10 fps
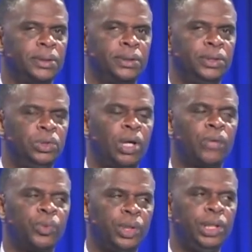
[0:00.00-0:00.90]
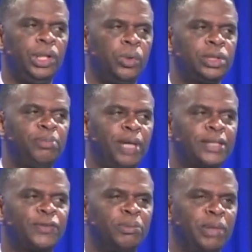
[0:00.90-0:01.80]
Do I really know what's
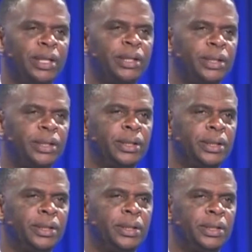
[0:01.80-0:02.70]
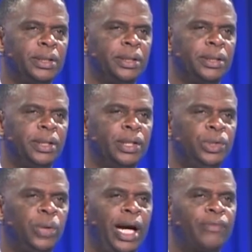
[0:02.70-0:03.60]
best for me? And
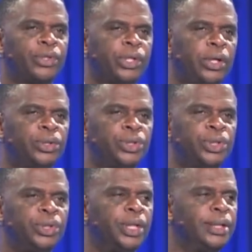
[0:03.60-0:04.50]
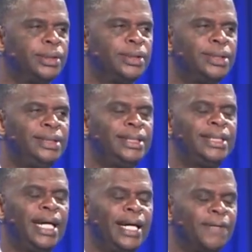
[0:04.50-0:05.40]
do I have the courage to do it today?